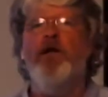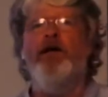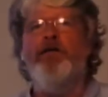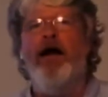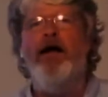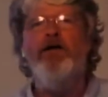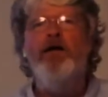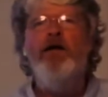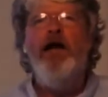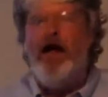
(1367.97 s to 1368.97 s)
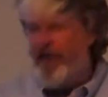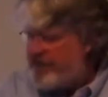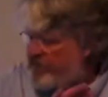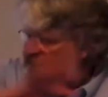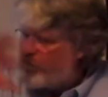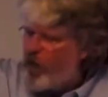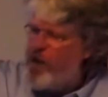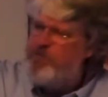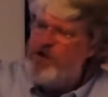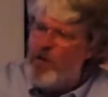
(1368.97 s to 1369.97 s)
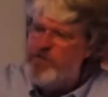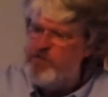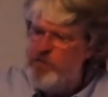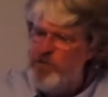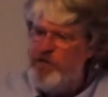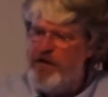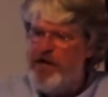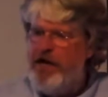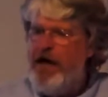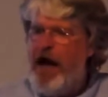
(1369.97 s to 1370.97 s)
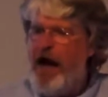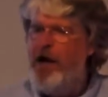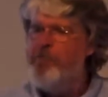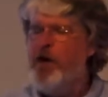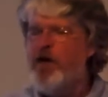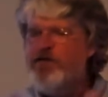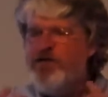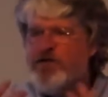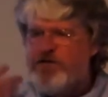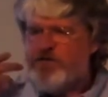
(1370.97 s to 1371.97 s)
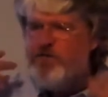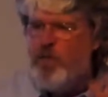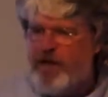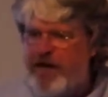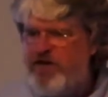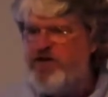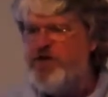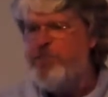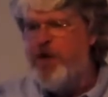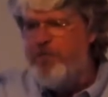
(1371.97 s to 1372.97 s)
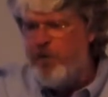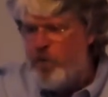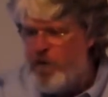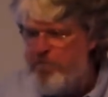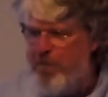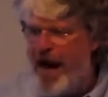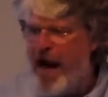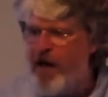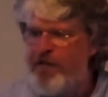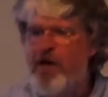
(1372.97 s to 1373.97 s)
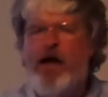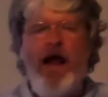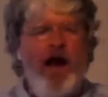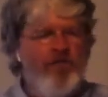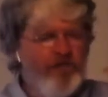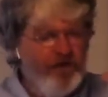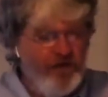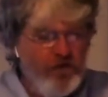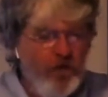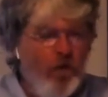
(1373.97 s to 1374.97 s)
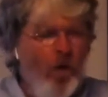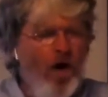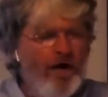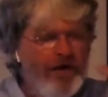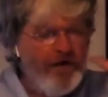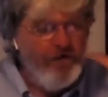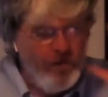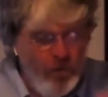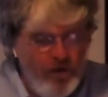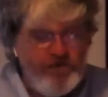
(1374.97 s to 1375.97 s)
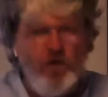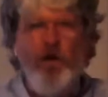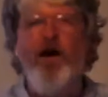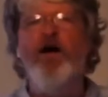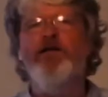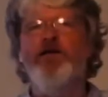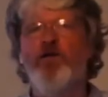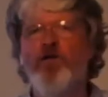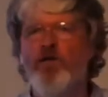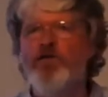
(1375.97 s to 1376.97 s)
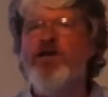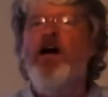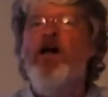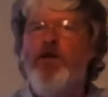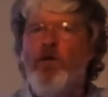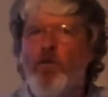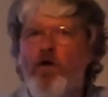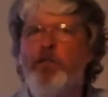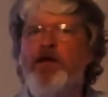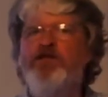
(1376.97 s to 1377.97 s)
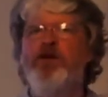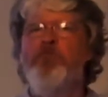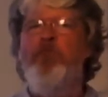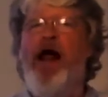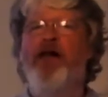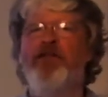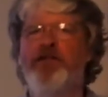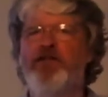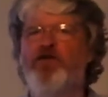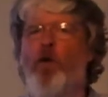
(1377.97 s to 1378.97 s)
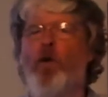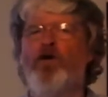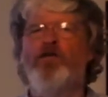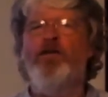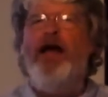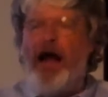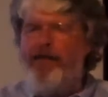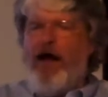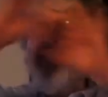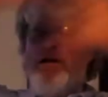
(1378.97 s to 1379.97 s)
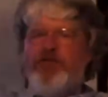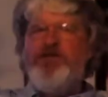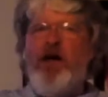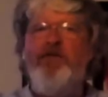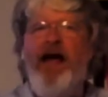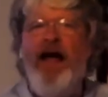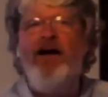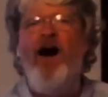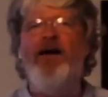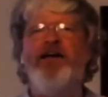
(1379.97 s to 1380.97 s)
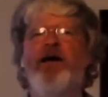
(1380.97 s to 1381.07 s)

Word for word: like that. And that describes how it's moving. And because there's this relationship then between math and physical quantities and what's going on in the universe, there will be some math in this course. And now that I've scared the heck out of